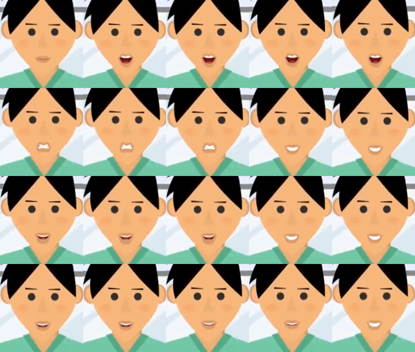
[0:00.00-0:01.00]
overt
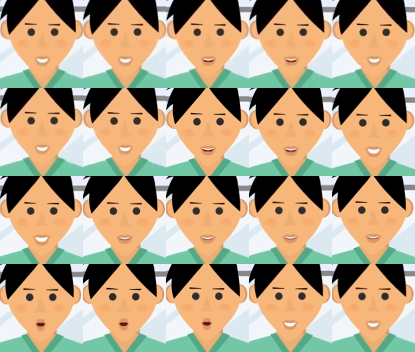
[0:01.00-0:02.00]
observation should be
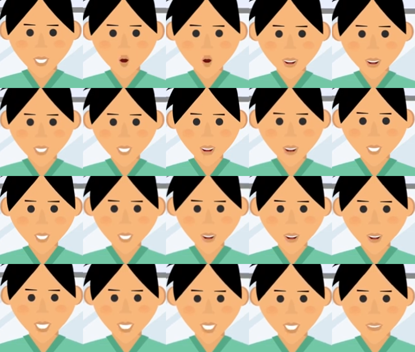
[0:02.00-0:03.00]
used to assist
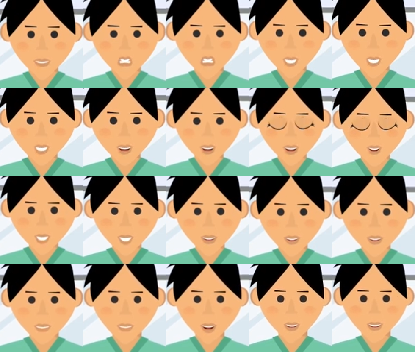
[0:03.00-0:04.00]
healthcare personnel in
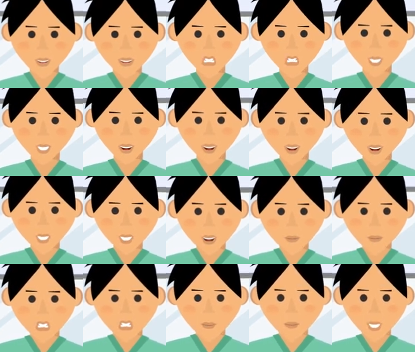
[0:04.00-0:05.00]
cleaning their hands the
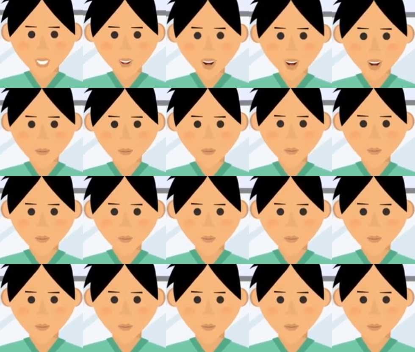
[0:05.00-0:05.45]
right way,